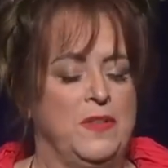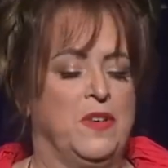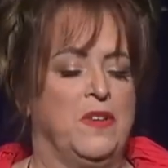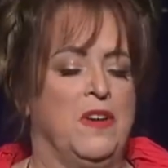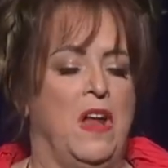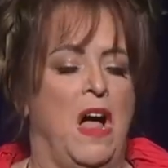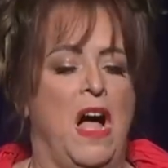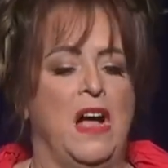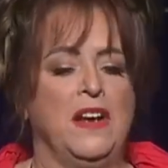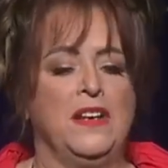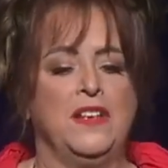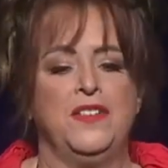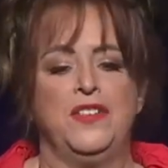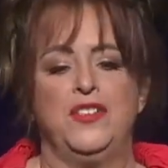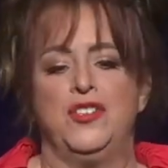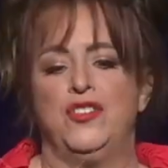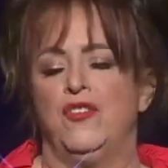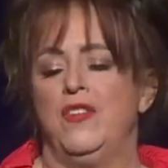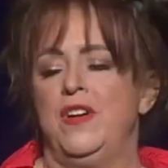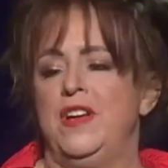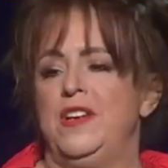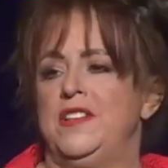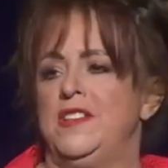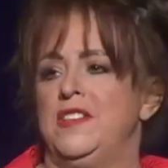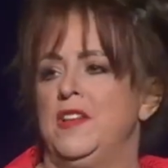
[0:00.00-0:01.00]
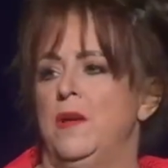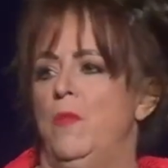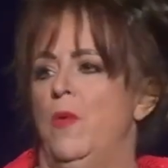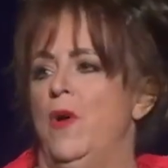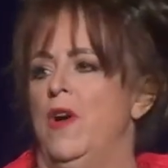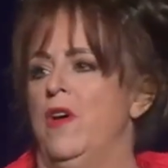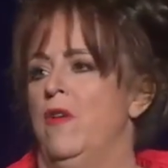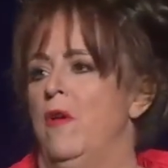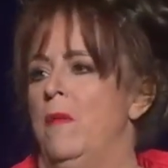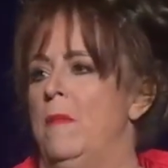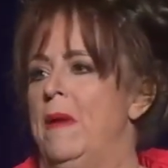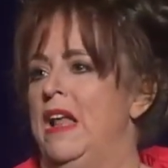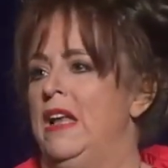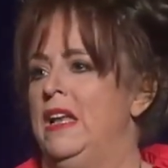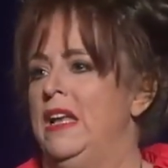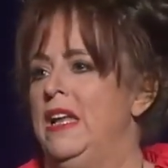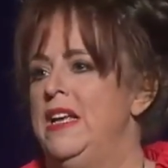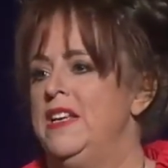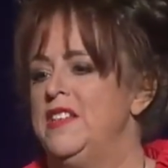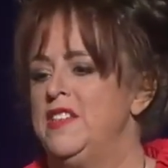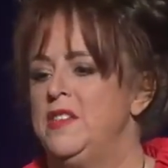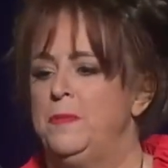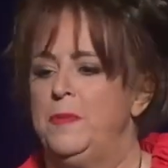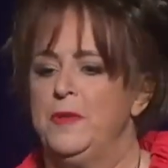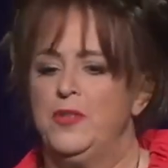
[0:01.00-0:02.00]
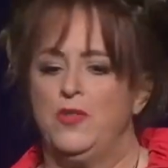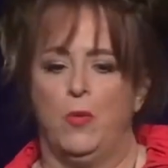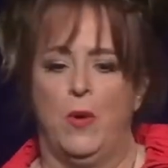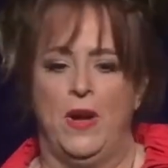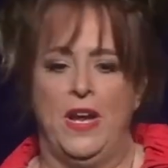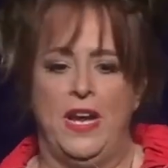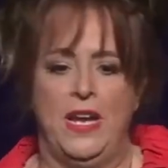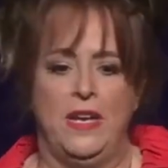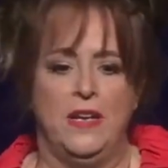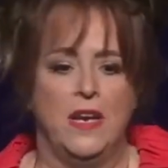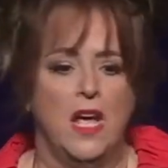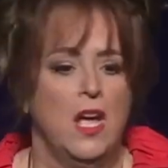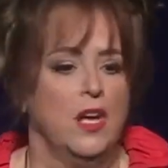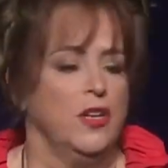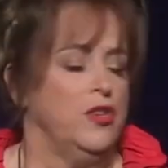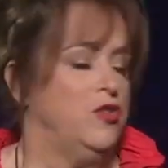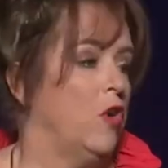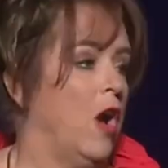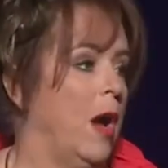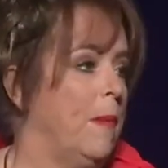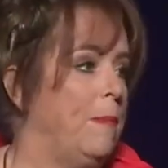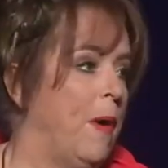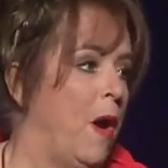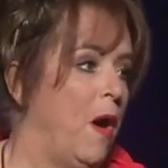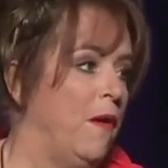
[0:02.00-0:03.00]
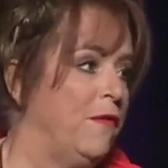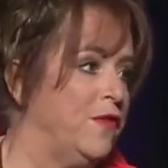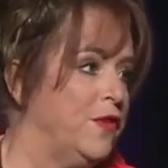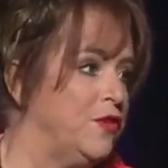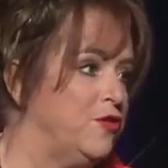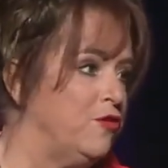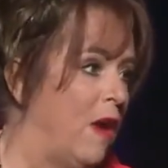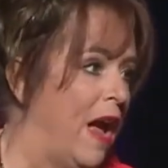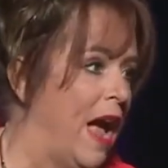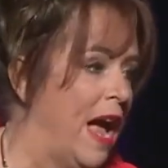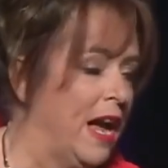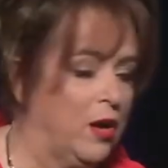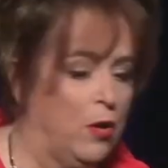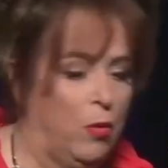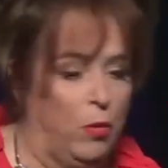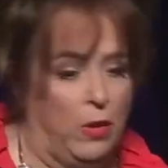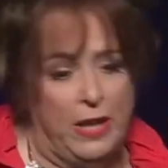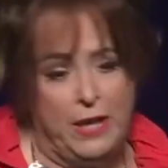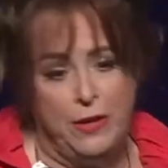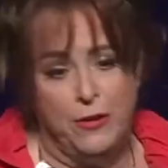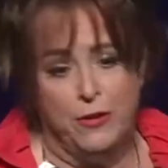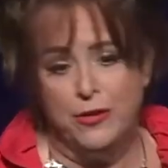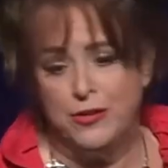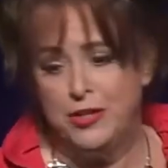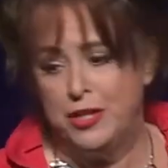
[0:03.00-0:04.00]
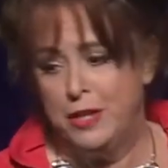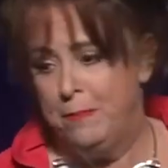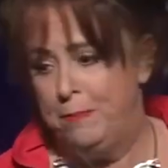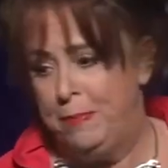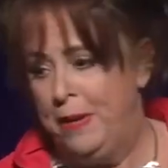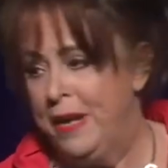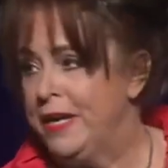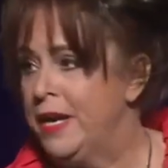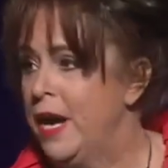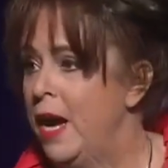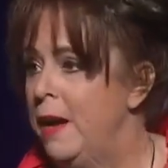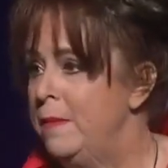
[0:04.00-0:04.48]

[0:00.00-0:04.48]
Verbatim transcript: It was on Ogden Street, somewhere on my list between drop off the dry cleaners and